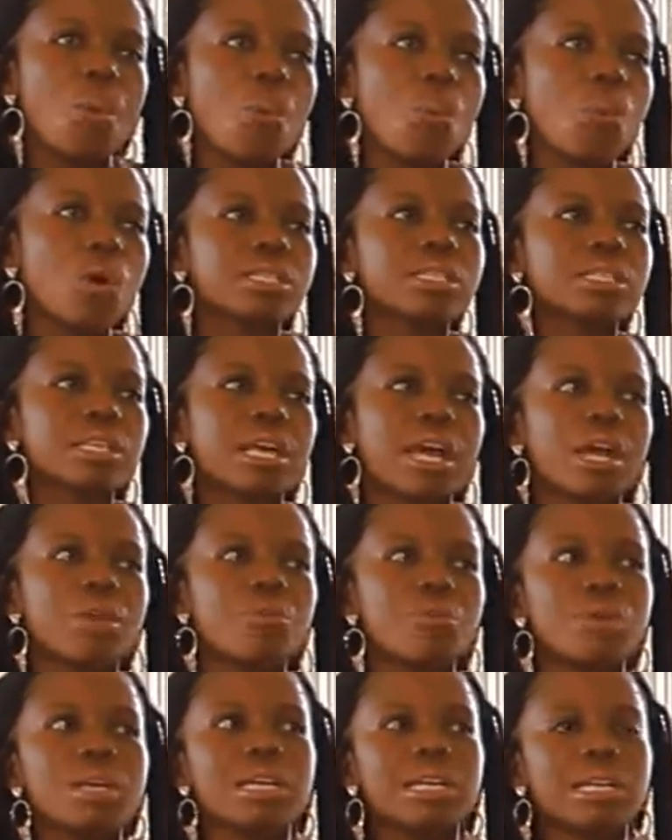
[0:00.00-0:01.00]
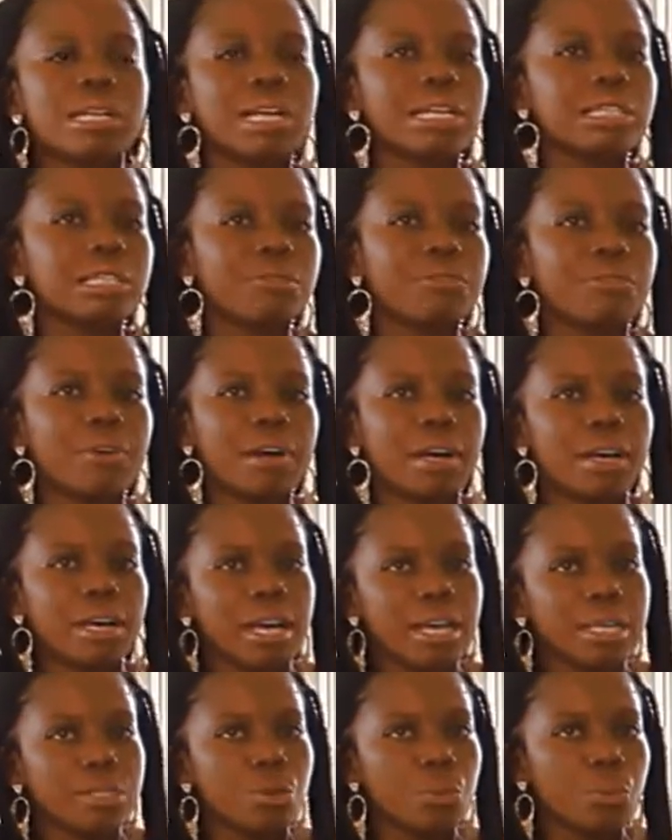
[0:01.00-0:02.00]
what can we classify
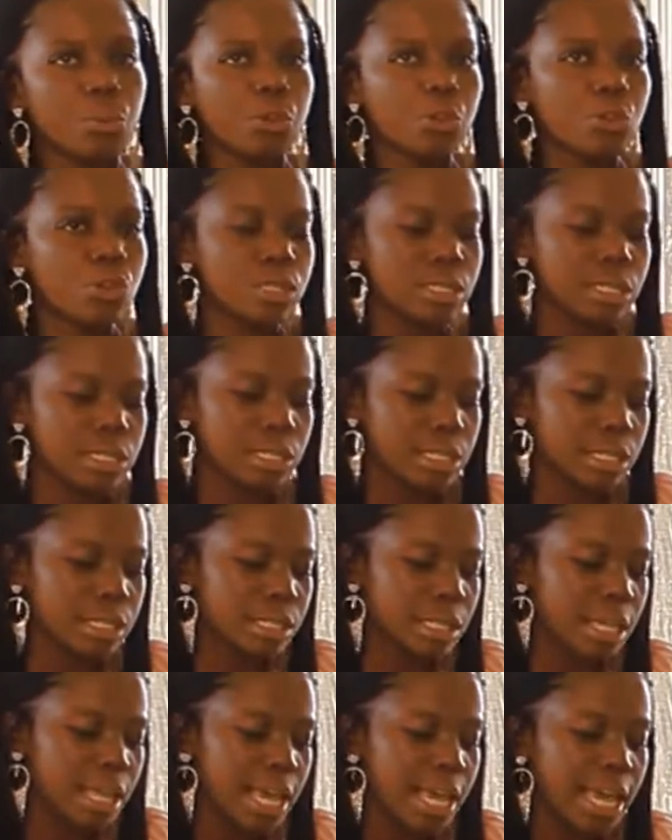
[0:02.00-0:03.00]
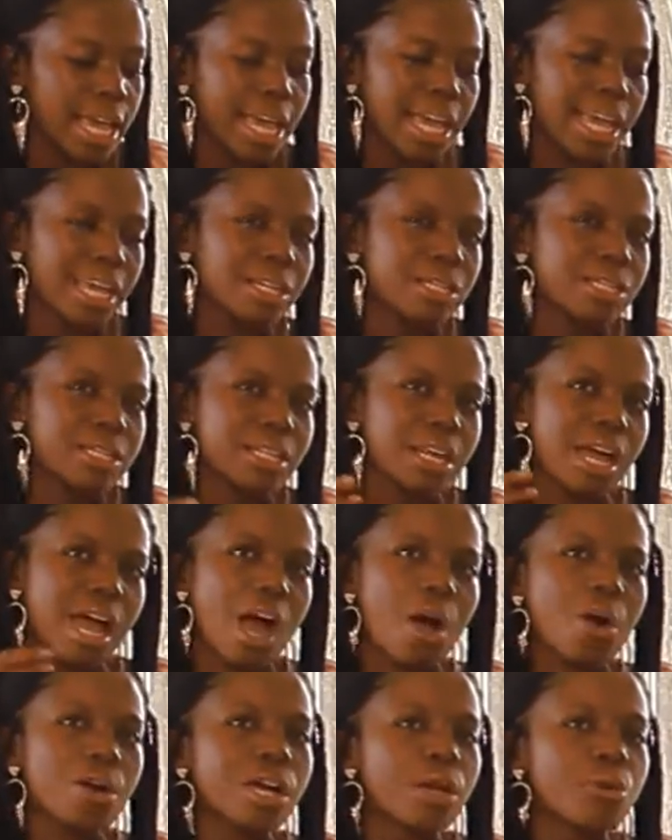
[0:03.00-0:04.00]
as opportunities? And
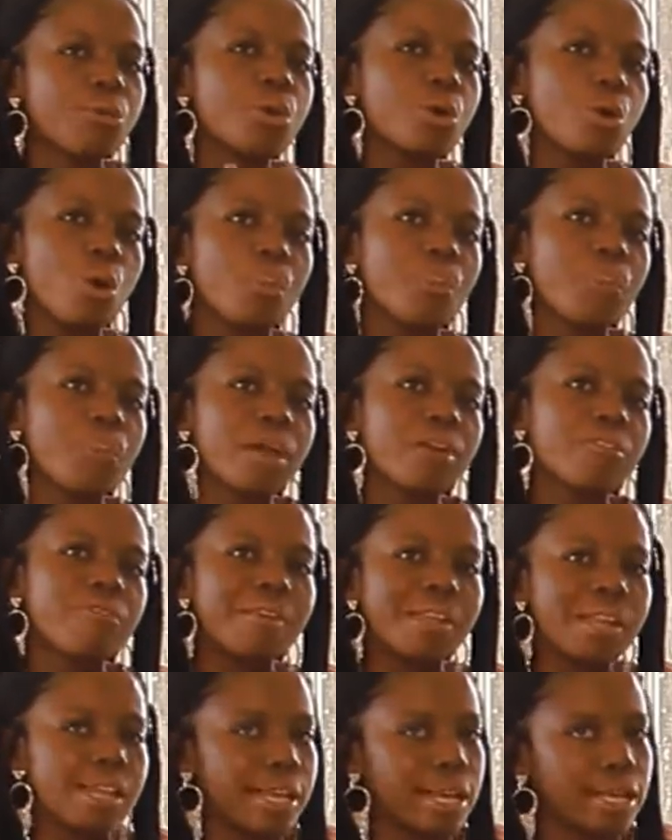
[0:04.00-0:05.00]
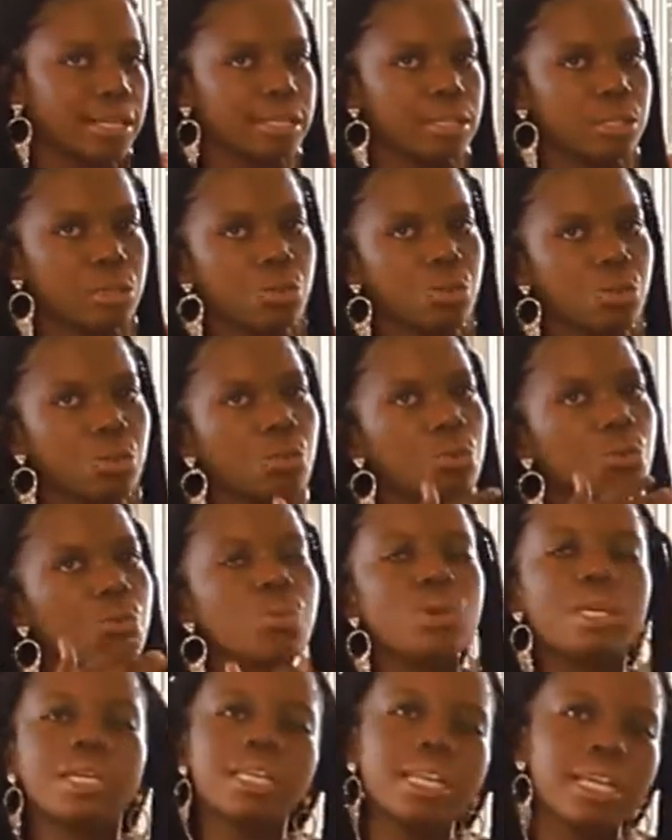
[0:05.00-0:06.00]
how can we compare failures to
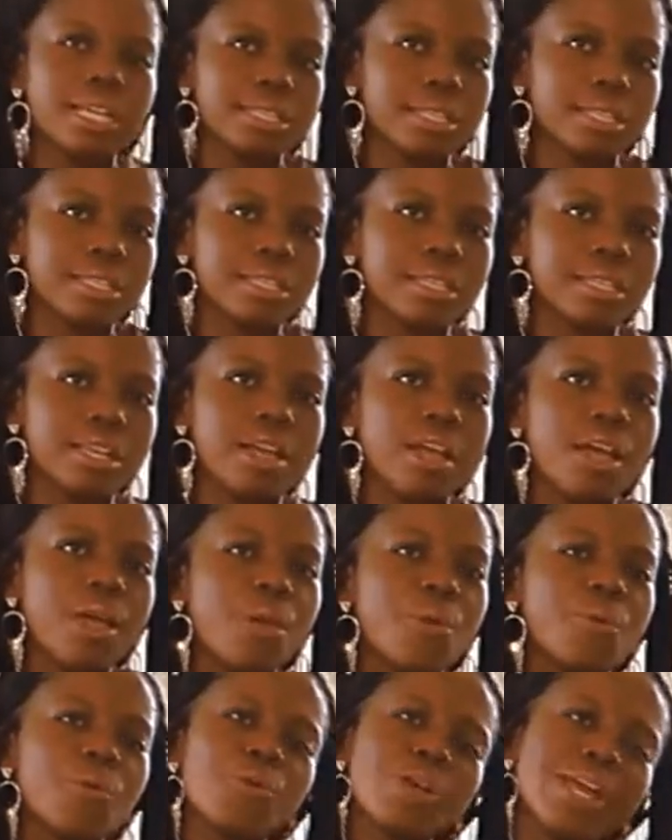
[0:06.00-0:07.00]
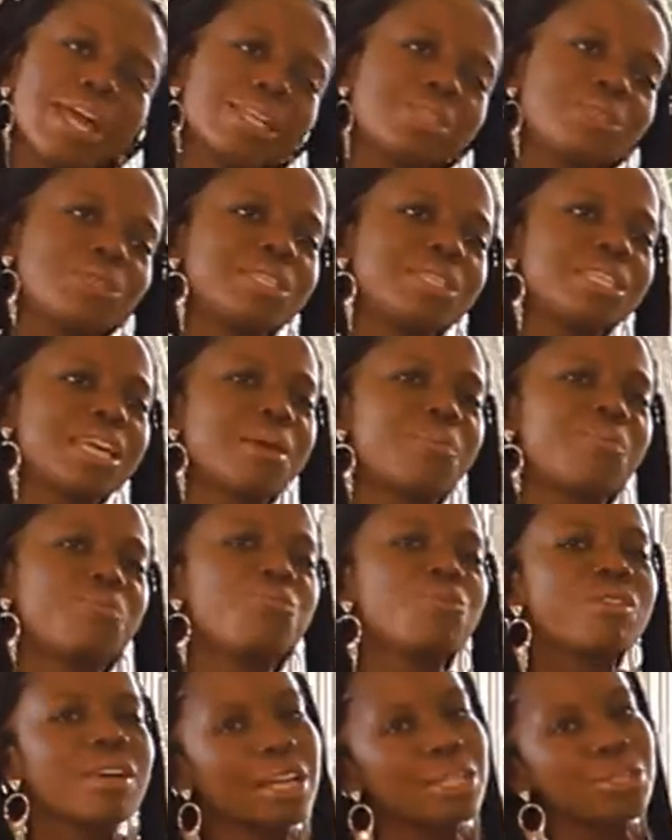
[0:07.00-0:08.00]
weaknesses? You get to
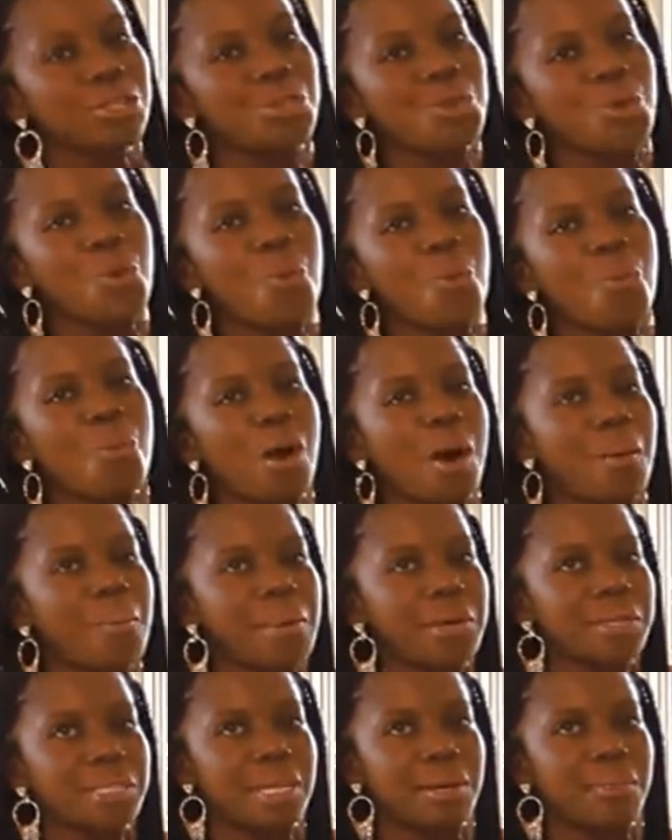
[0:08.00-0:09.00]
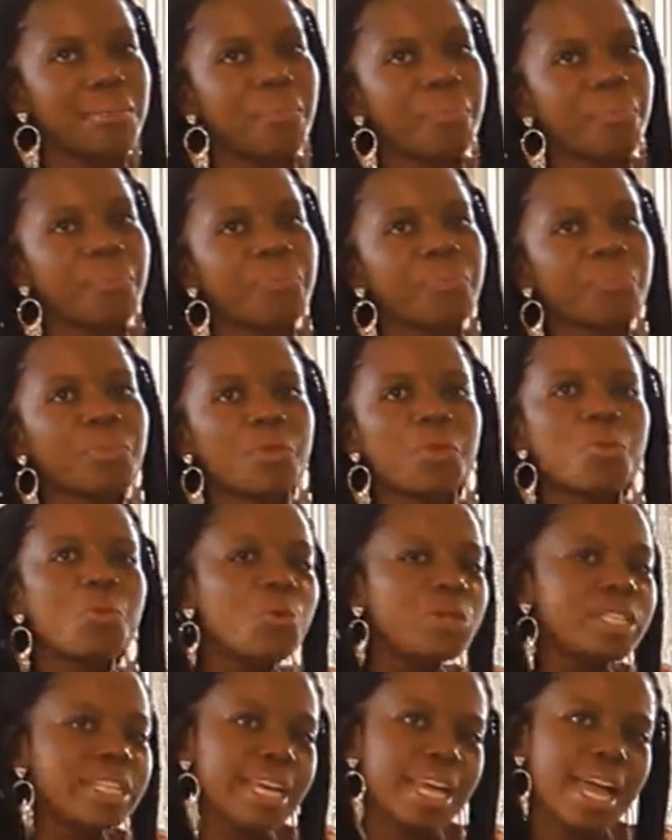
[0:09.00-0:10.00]
them, you get to know more about them,
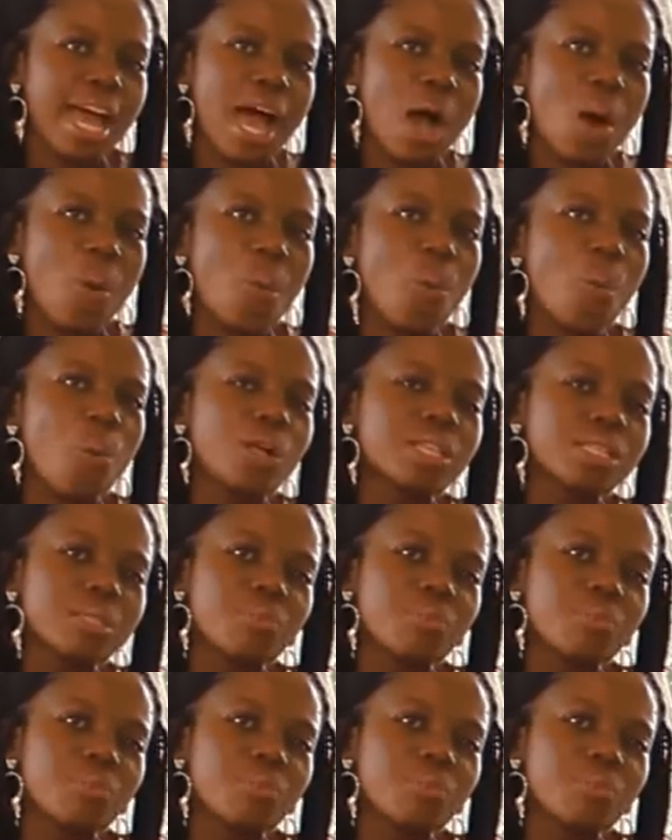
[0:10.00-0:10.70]
who they are, what